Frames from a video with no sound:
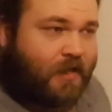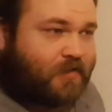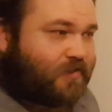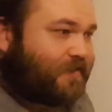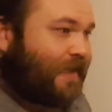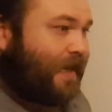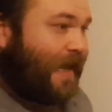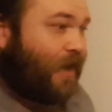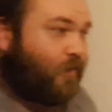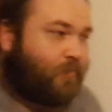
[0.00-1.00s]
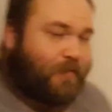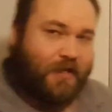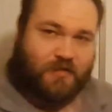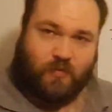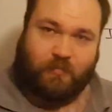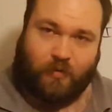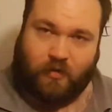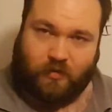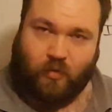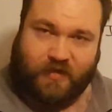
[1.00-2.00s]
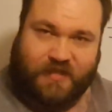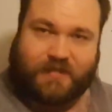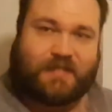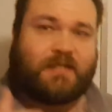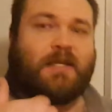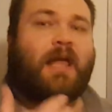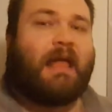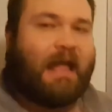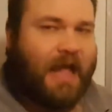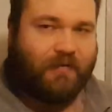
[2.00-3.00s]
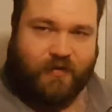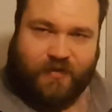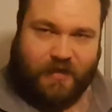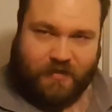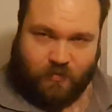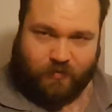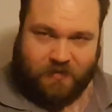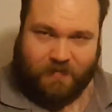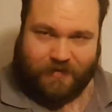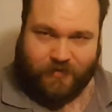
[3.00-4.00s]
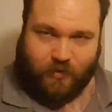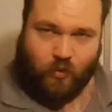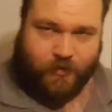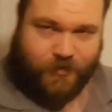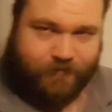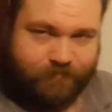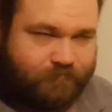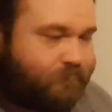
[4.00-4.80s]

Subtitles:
It's just that now, because we're in polar coordinates, everything is with respect to the origin.